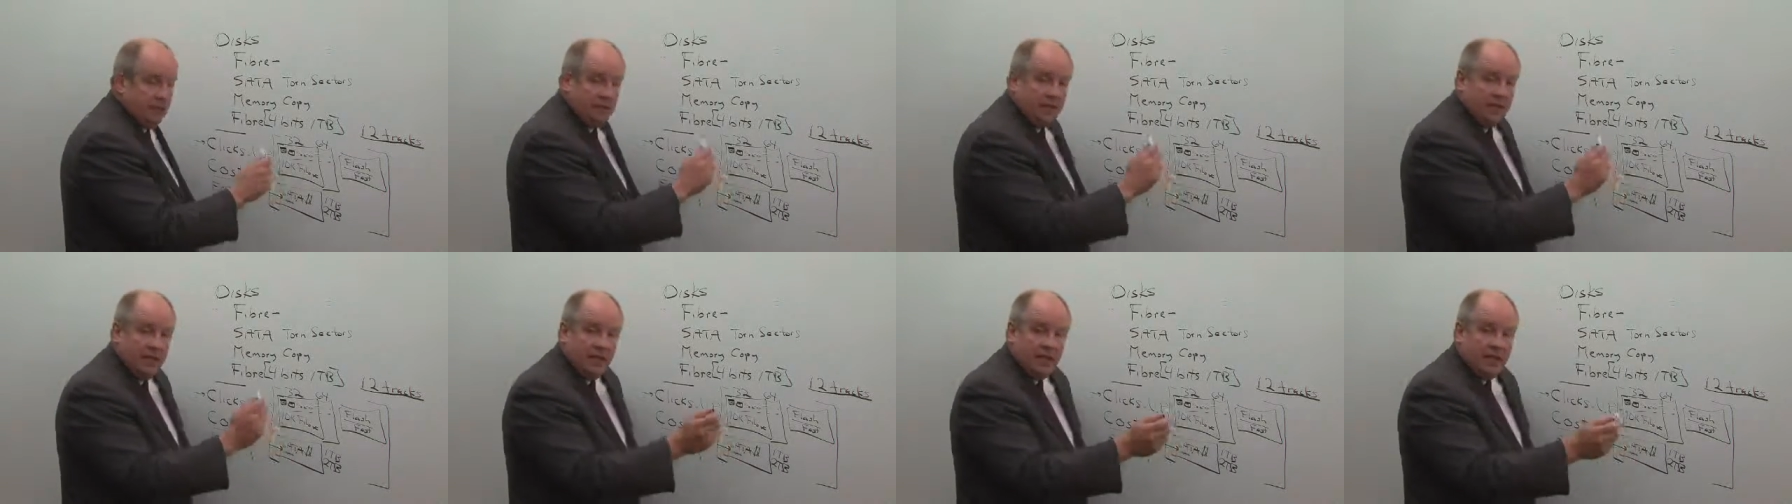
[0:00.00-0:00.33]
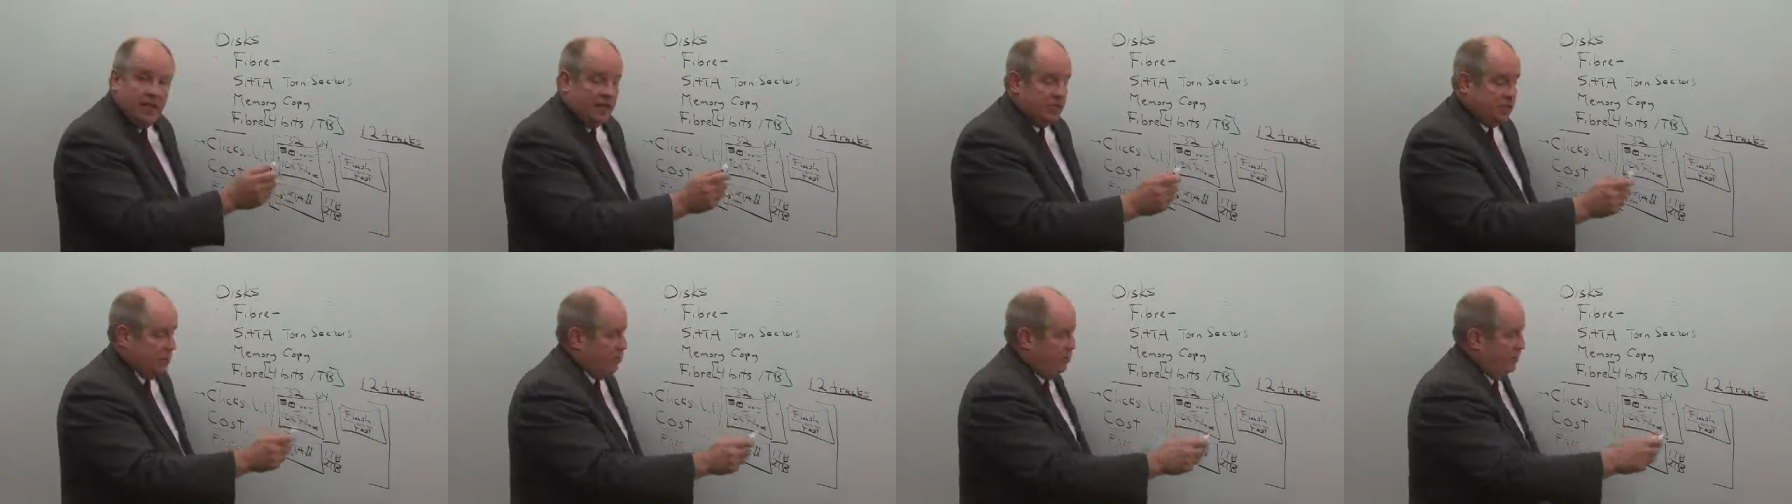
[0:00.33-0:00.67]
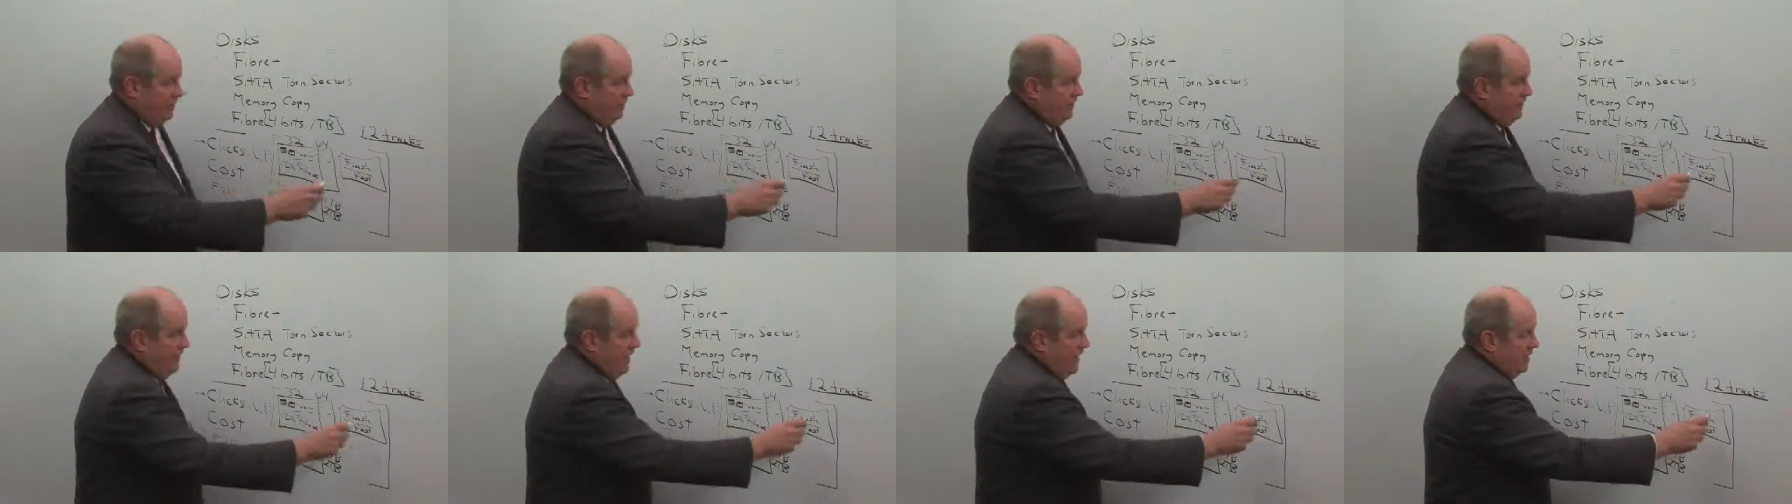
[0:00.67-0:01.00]
The data has to
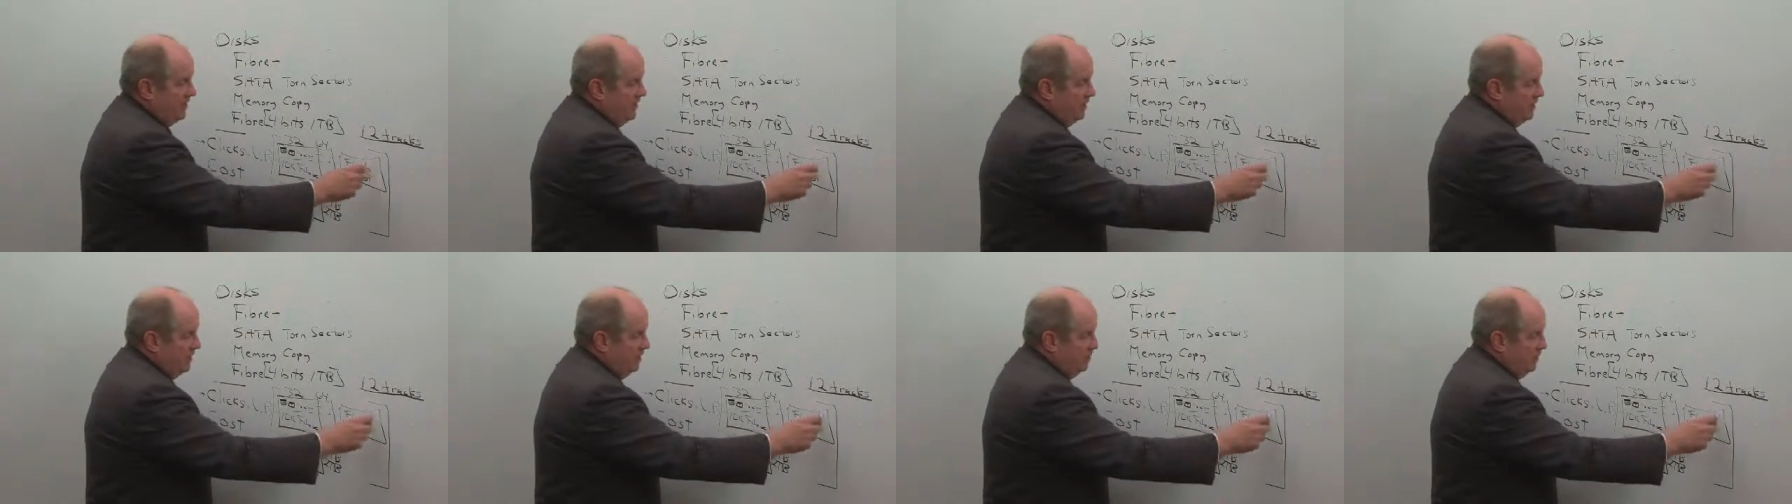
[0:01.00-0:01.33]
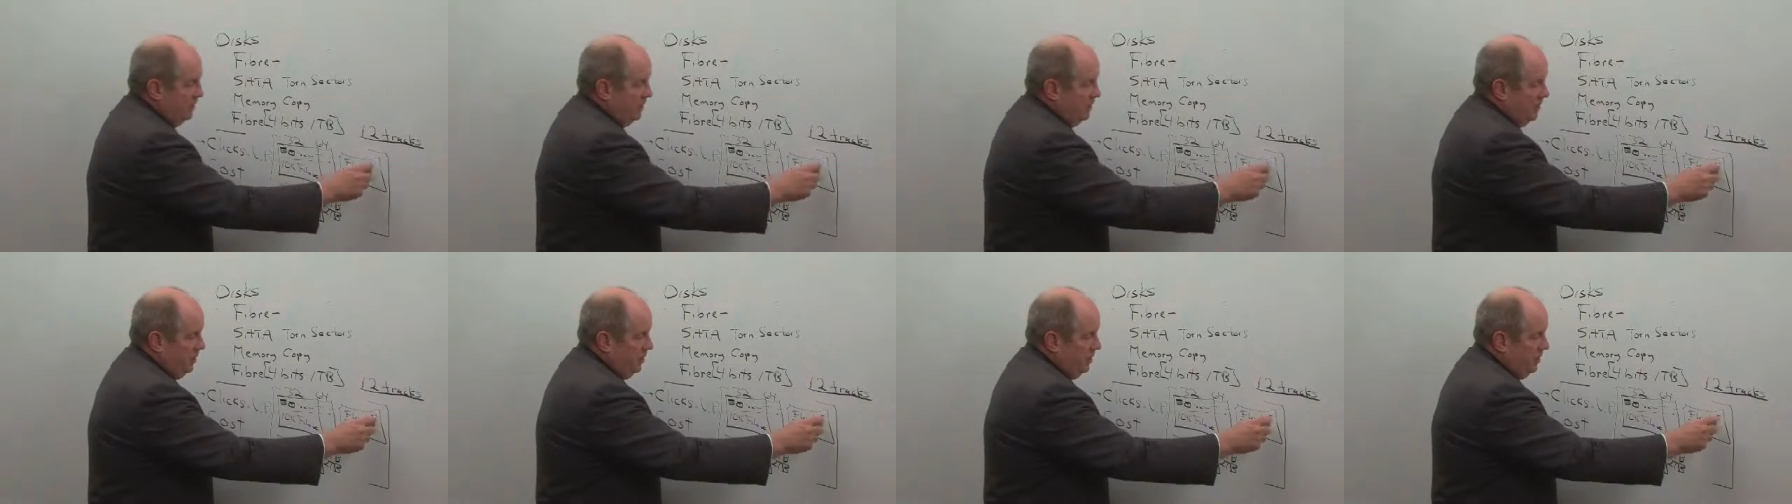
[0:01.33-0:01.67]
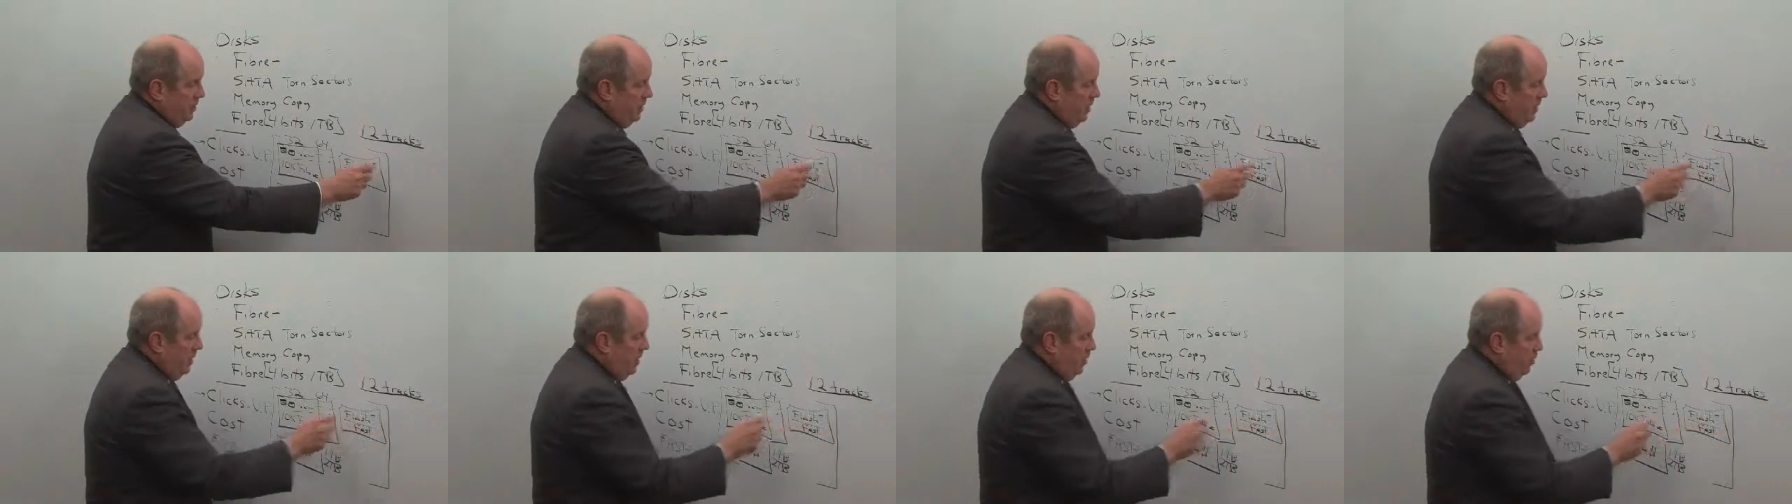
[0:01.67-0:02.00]
run fast is up
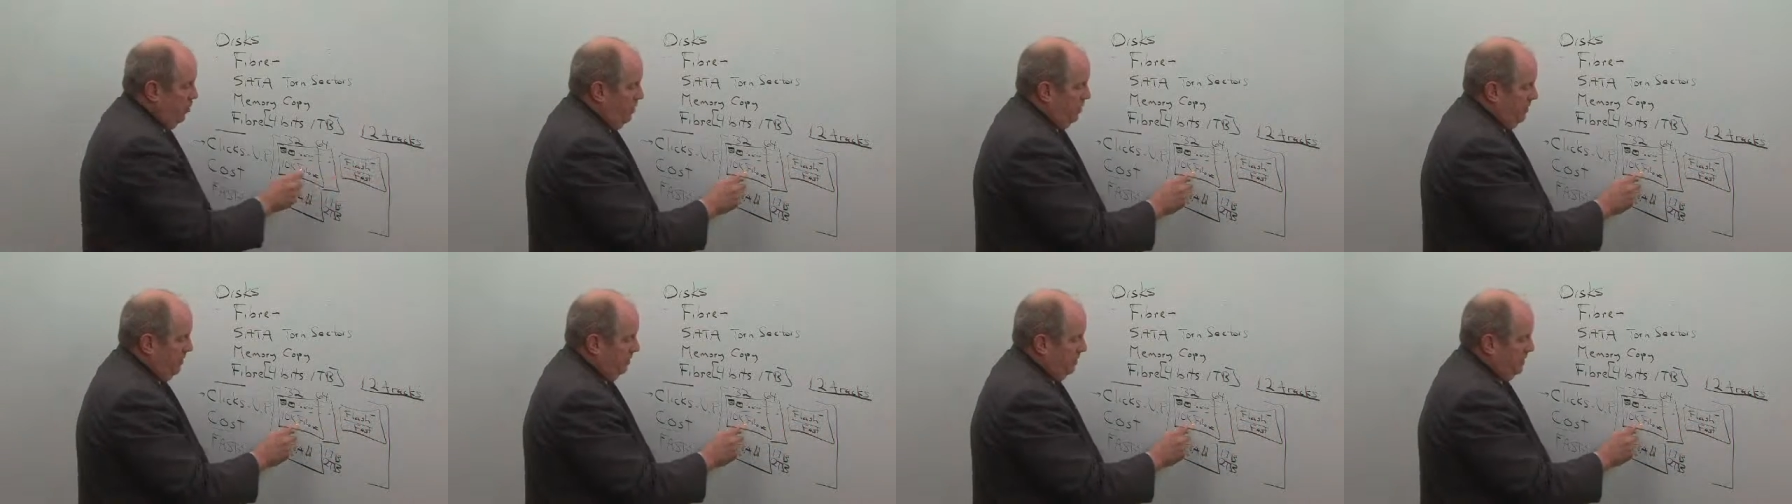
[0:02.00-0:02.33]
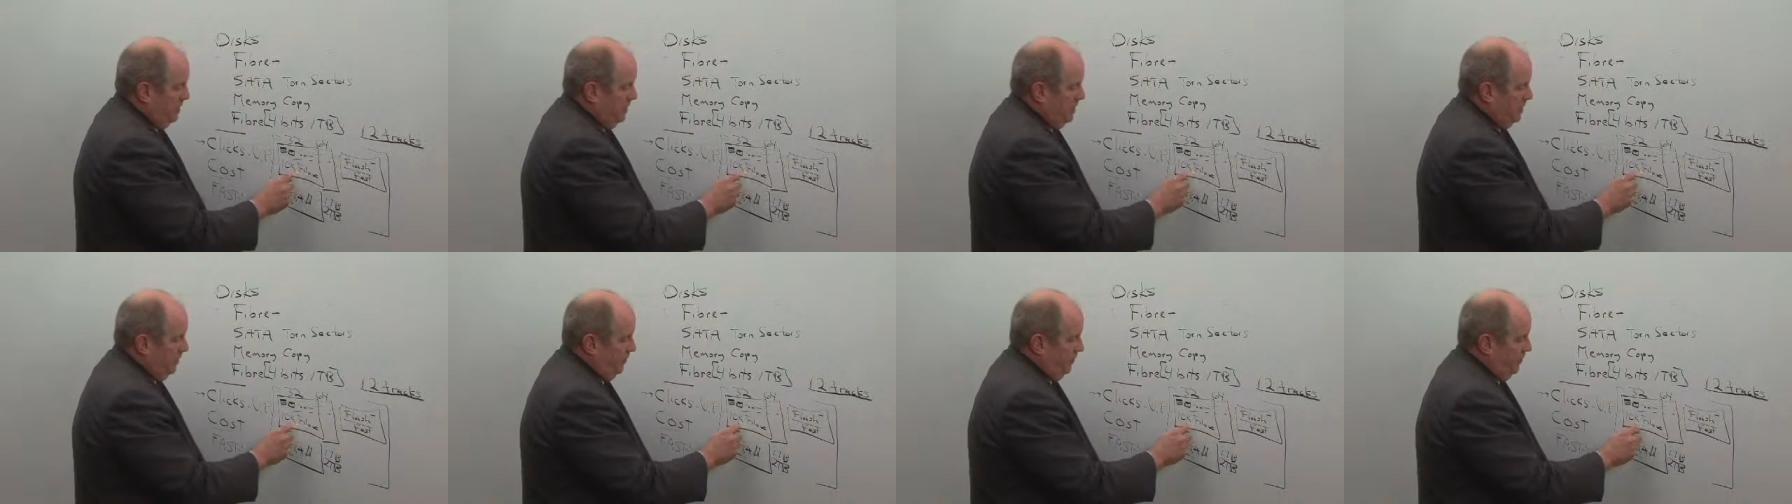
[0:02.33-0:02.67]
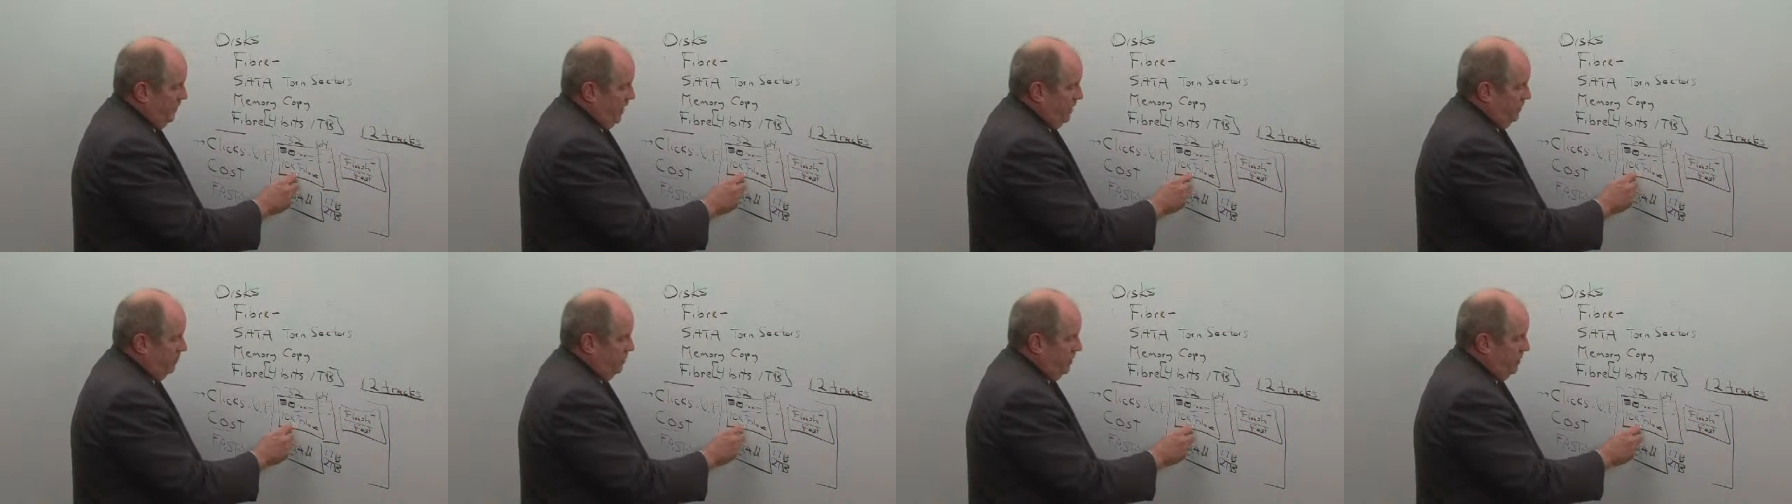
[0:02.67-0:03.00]
here. We have a piece of
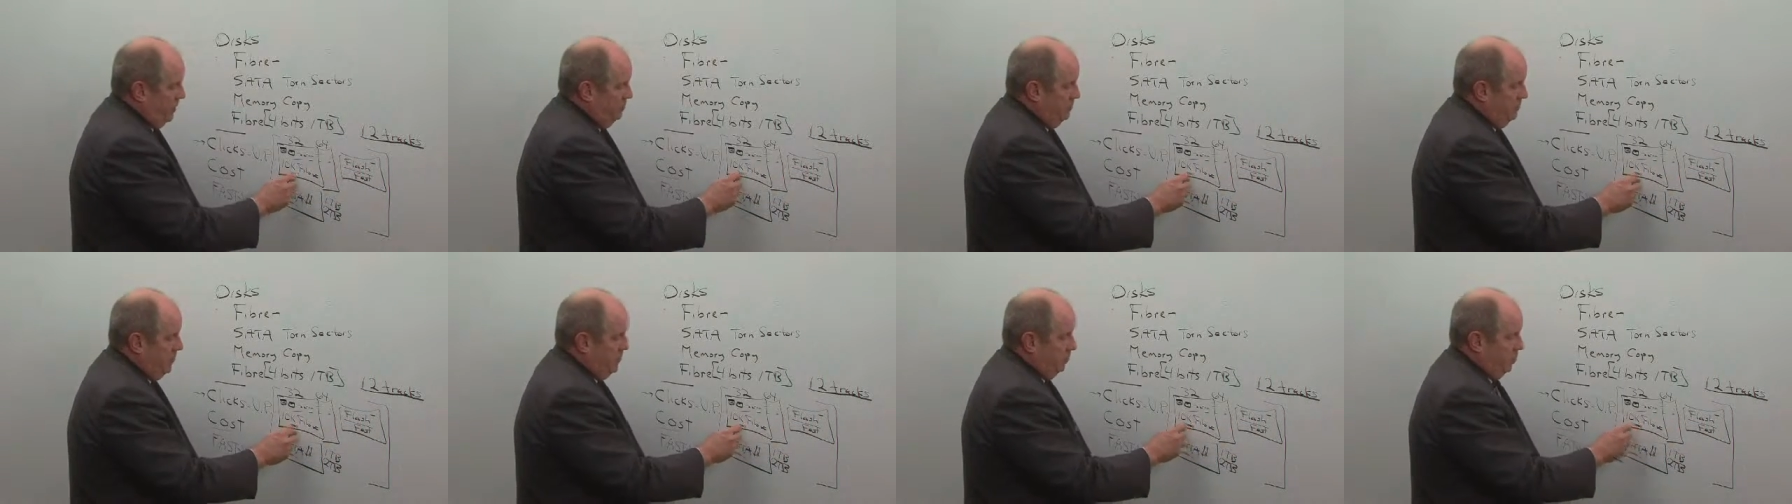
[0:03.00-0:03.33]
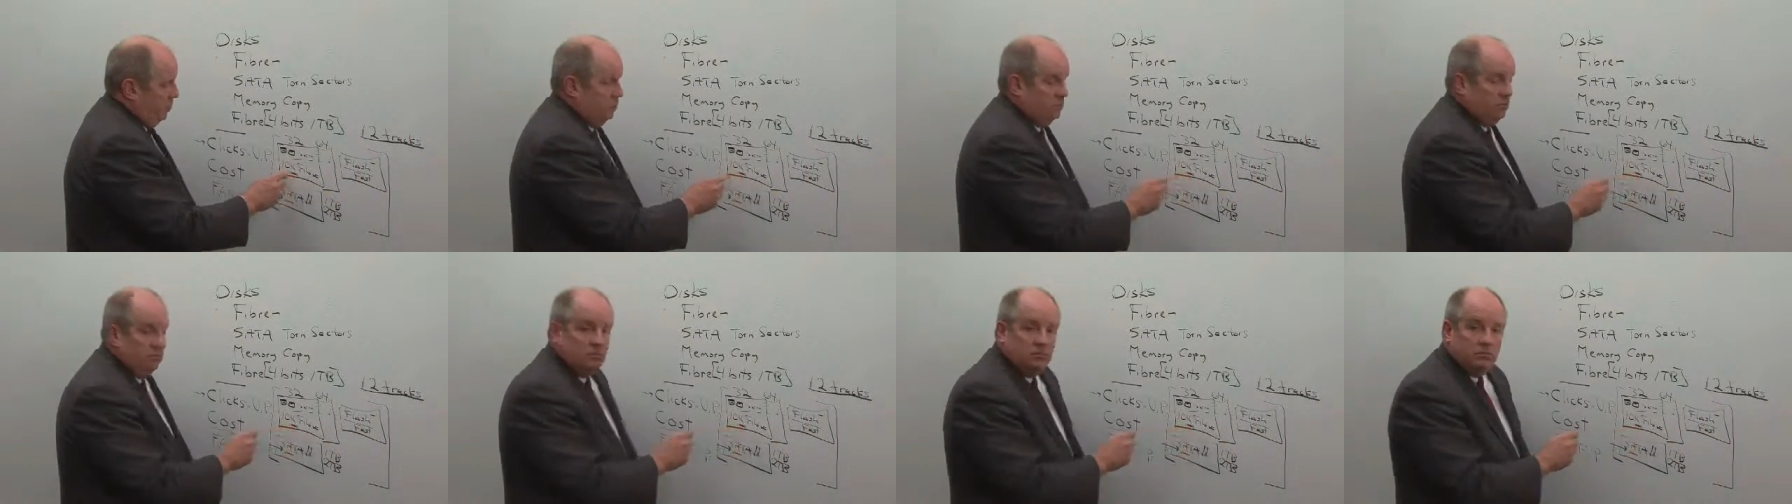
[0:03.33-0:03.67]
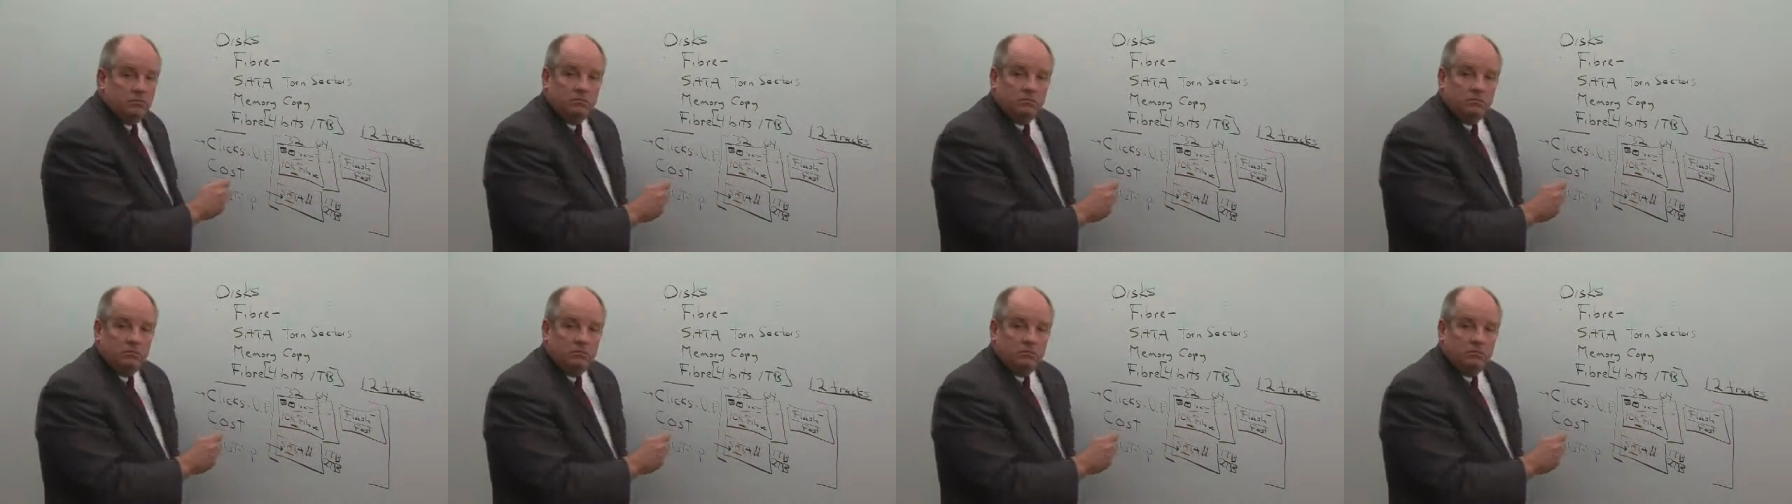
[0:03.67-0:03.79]
fiber in the middle